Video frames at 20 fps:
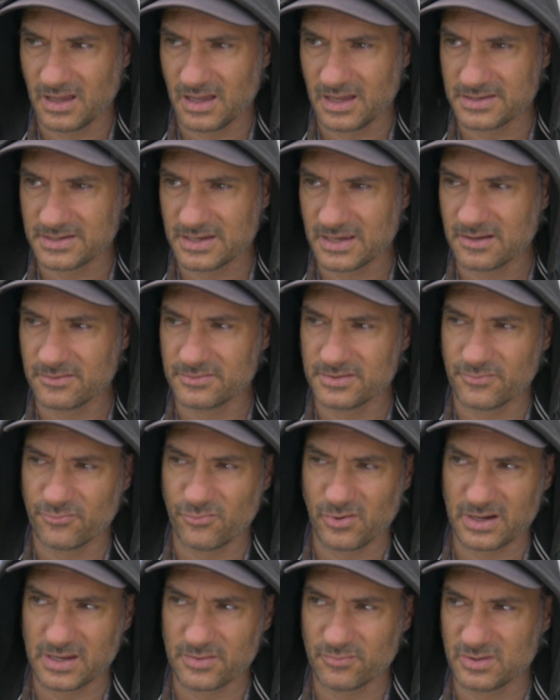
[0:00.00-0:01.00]
And you know, the
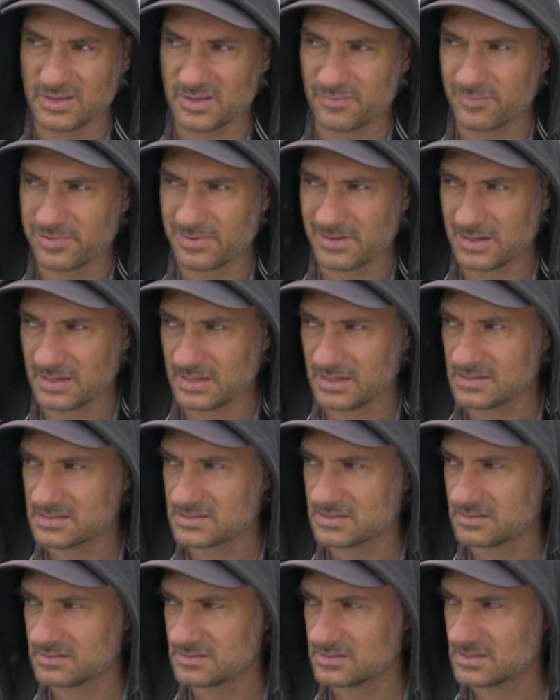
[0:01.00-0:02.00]
running with the
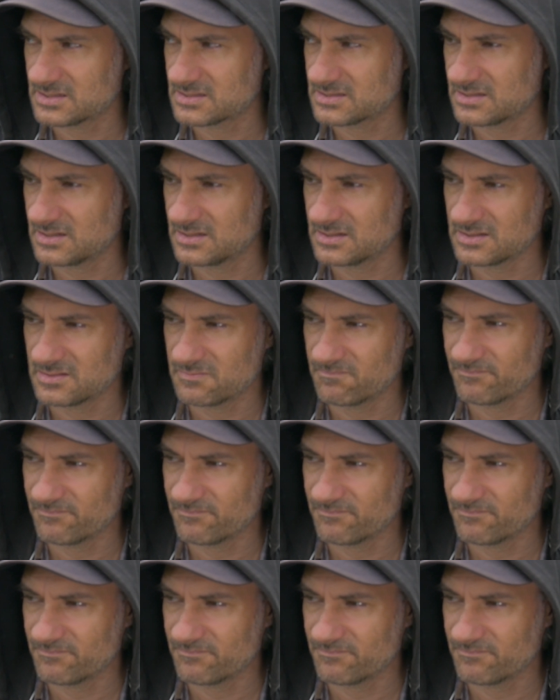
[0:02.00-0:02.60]
police and just the